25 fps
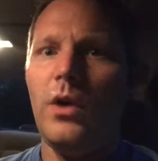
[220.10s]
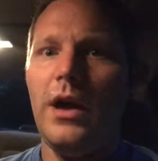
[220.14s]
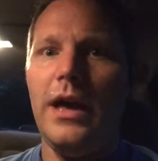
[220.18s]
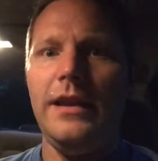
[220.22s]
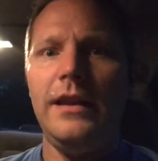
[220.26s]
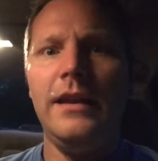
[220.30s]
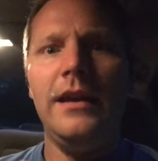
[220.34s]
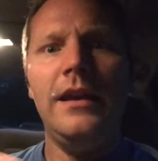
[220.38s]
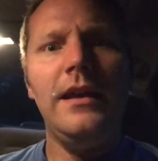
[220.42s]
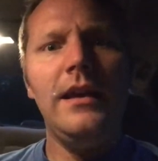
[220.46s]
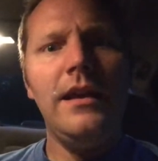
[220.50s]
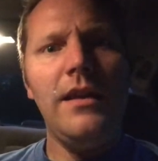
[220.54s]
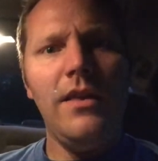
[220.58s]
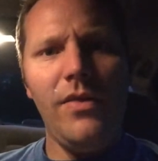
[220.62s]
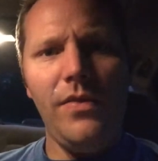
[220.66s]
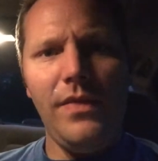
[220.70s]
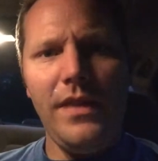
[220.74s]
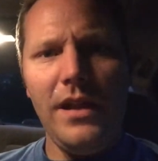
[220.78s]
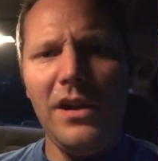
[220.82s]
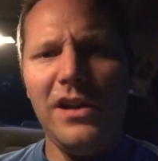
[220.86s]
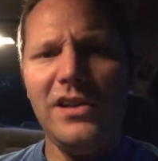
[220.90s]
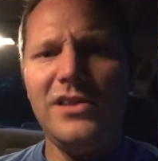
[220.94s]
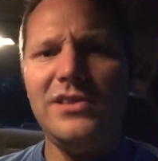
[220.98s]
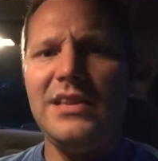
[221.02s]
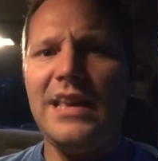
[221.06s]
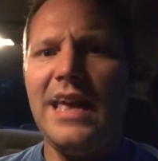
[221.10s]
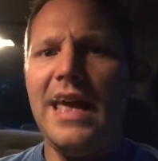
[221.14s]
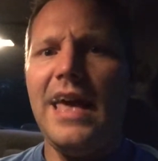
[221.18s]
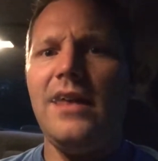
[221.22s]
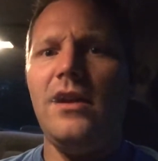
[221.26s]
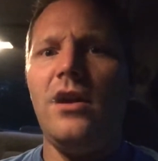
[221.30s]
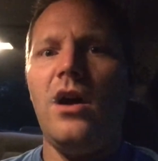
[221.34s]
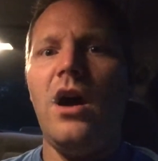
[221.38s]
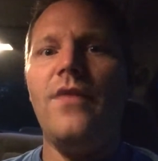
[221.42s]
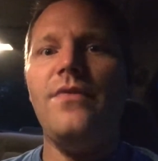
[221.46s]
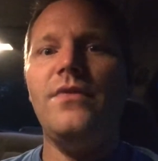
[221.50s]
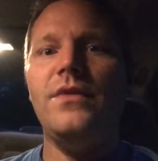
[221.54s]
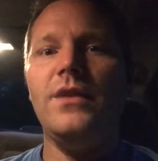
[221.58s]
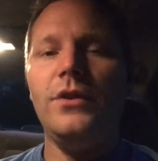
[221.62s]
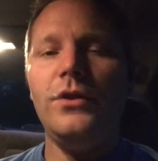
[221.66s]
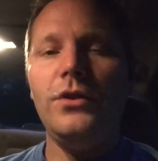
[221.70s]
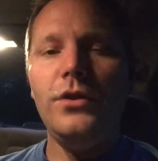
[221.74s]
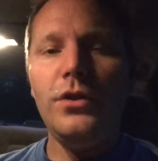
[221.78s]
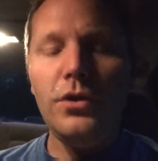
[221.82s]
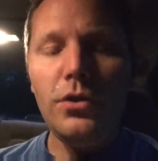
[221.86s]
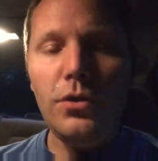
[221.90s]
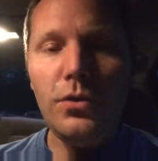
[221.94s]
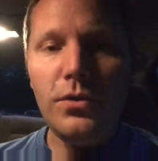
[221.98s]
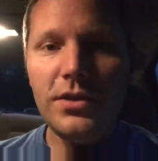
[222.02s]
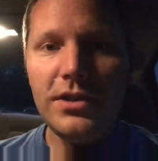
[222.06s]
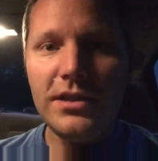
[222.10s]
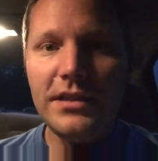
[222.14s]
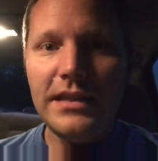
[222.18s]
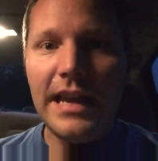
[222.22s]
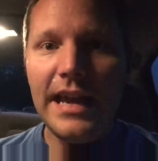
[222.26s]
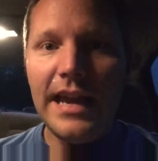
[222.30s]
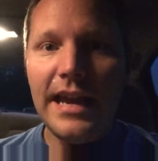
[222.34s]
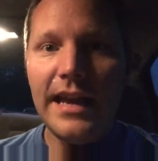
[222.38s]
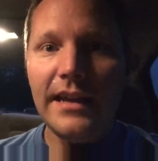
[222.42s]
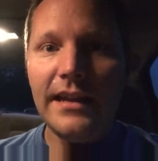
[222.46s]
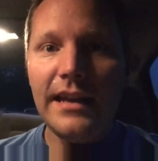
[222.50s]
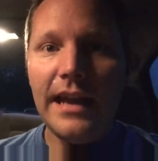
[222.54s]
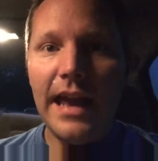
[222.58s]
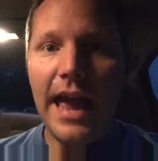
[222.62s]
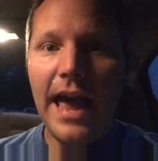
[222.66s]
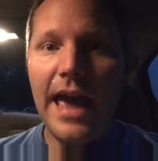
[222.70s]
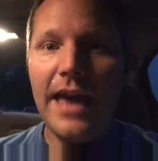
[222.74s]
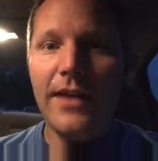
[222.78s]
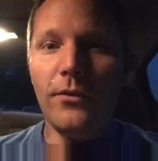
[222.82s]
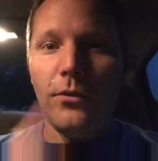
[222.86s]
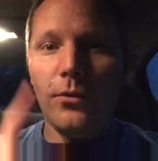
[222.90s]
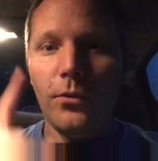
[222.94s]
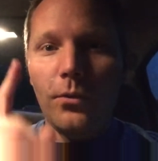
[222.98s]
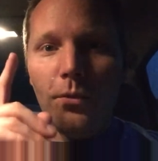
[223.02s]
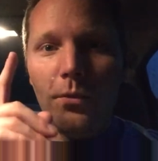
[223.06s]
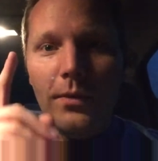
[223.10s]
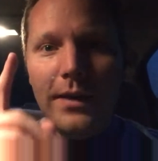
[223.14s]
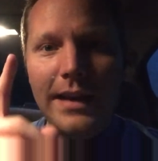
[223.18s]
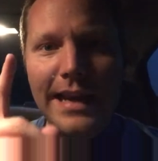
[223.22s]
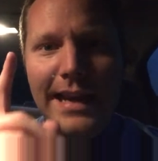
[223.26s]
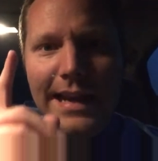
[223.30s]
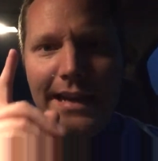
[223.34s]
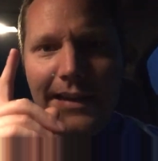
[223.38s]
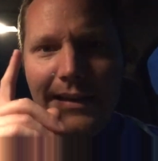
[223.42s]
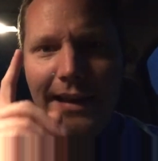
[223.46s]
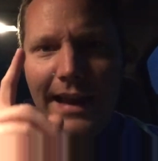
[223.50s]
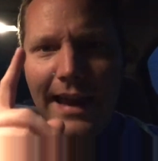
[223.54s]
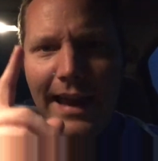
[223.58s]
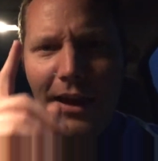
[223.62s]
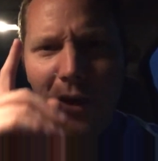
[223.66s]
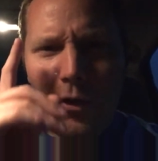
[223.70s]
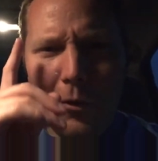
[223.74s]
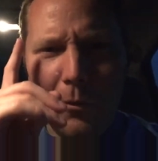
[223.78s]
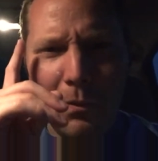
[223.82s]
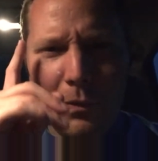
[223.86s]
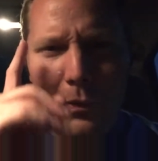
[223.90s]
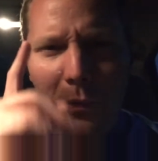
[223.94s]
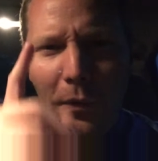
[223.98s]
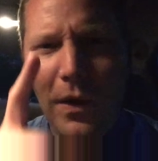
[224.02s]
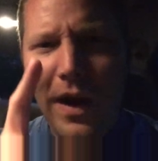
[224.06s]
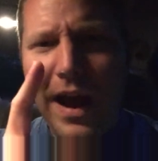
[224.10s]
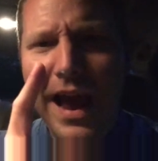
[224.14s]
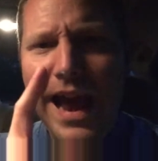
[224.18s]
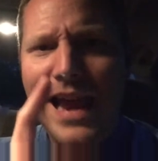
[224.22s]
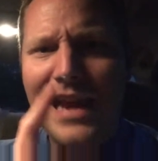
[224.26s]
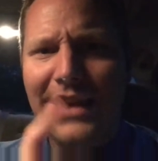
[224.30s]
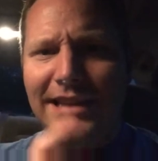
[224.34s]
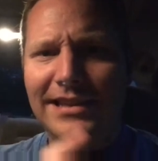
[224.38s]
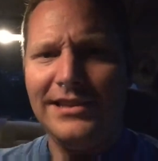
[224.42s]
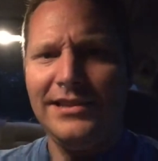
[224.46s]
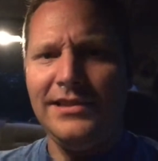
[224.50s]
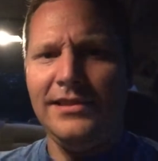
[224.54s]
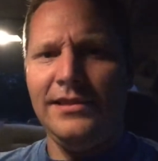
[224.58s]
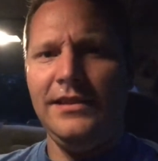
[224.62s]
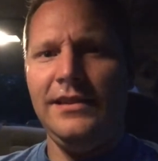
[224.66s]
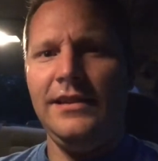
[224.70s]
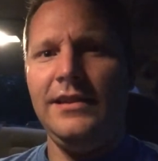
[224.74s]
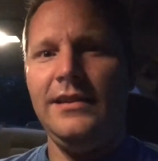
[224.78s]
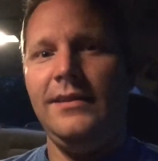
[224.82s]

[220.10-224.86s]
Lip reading: what? There it sat on the newsstand at retail price.